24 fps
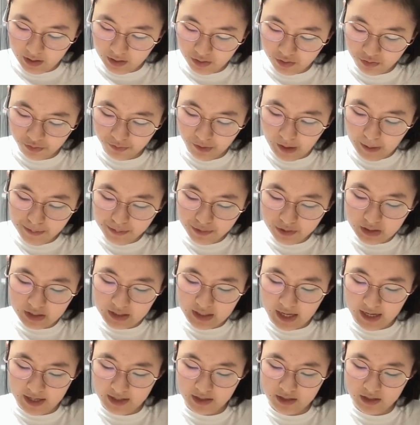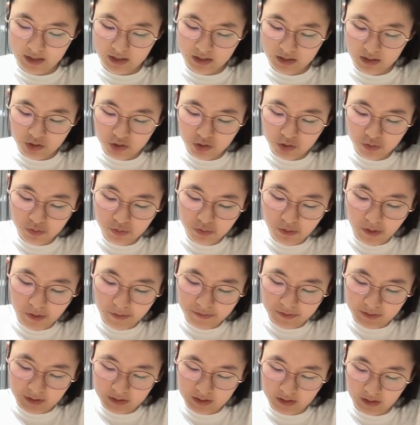to represent two
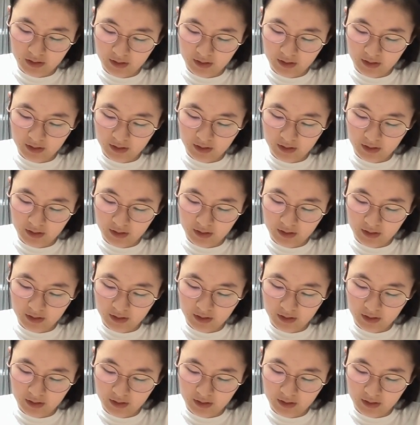of these